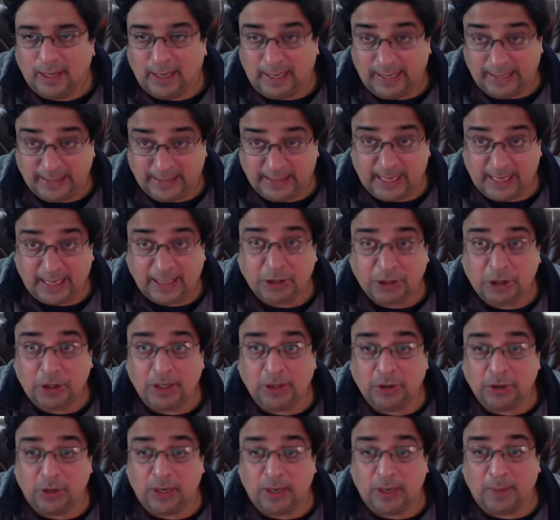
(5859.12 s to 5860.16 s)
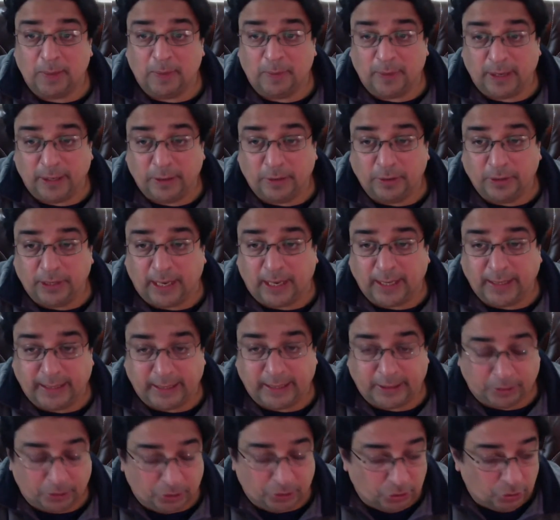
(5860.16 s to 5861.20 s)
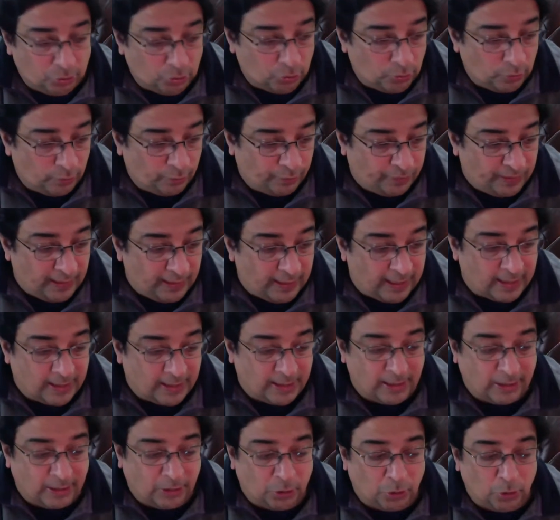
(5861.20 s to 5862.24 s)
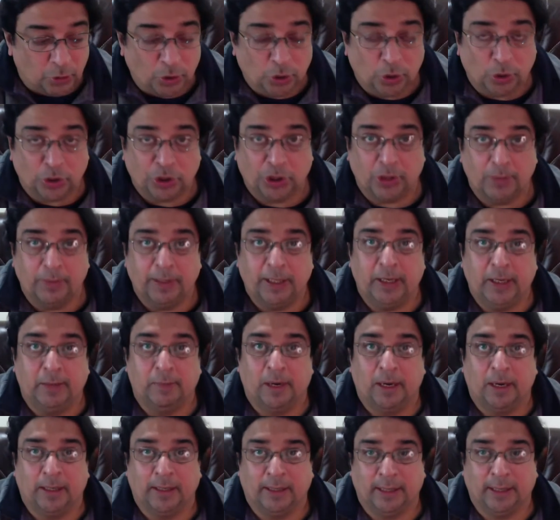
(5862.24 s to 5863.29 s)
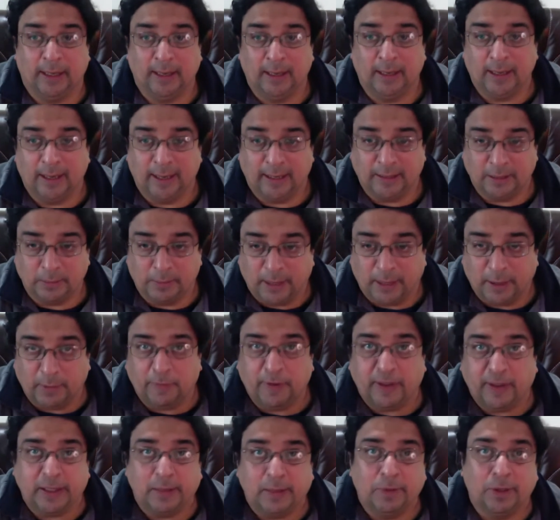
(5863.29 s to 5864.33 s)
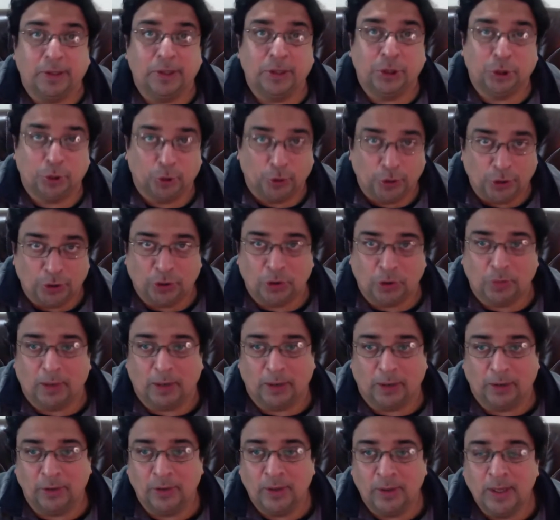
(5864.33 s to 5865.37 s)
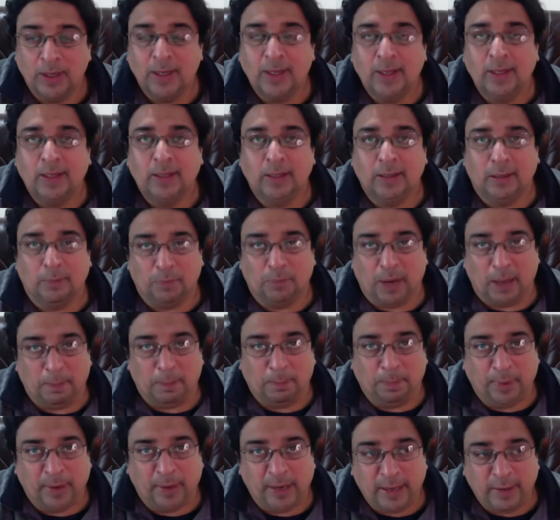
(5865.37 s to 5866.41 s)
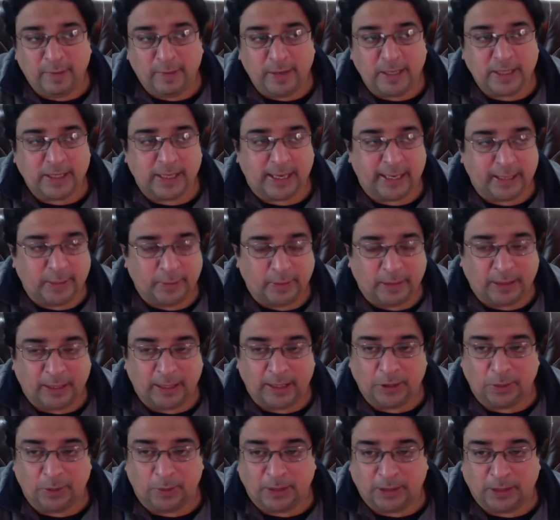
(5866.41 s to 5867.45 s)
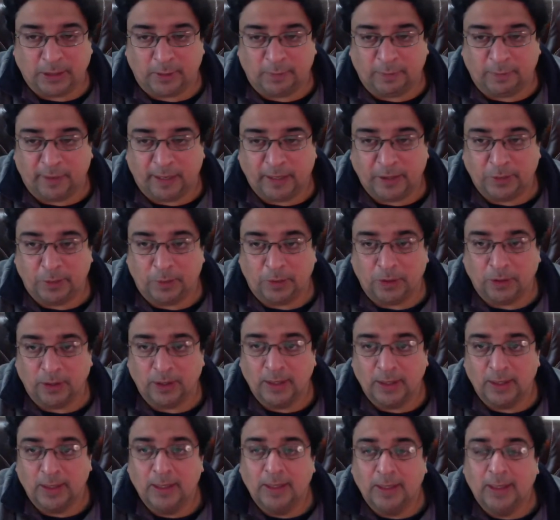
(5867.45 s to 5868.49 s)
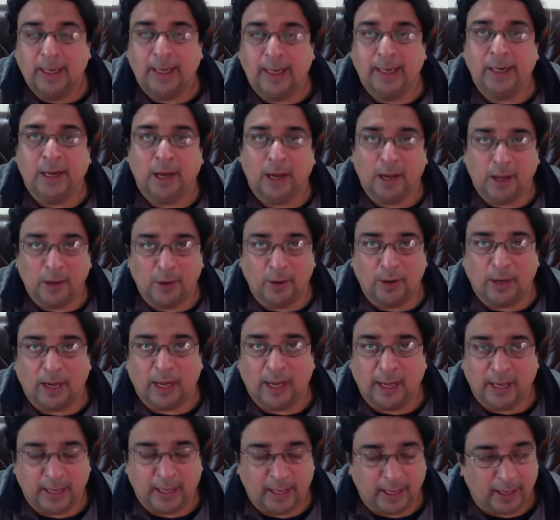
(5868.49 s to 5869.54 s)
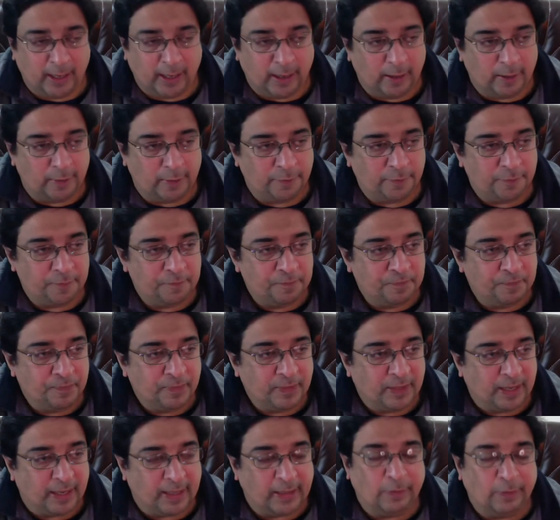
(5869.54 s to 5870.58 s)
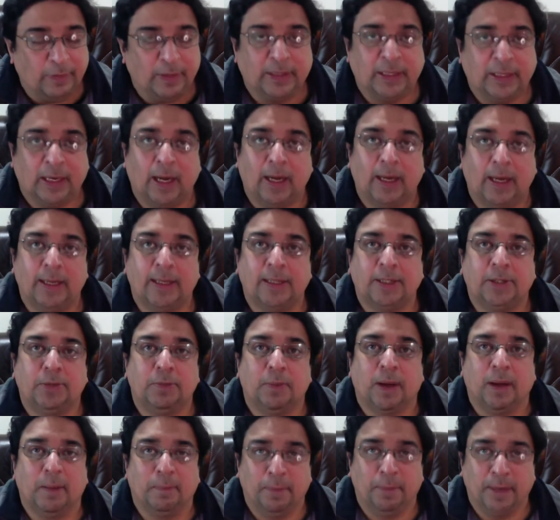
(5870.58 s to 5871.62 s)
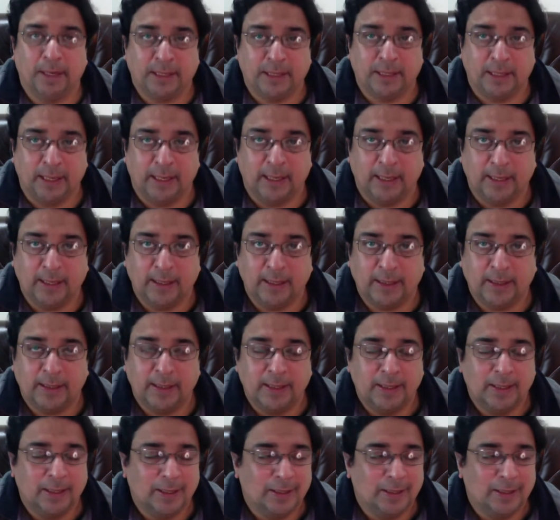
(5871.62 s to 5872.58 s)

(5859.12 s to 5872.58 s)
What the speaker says: It's actually, Zoeb, a very good idea to do freelancing through social media marketing. As a matter of fact, I'm going to show you tomorrow my previous advertisements on Facebook and how I have advertised my business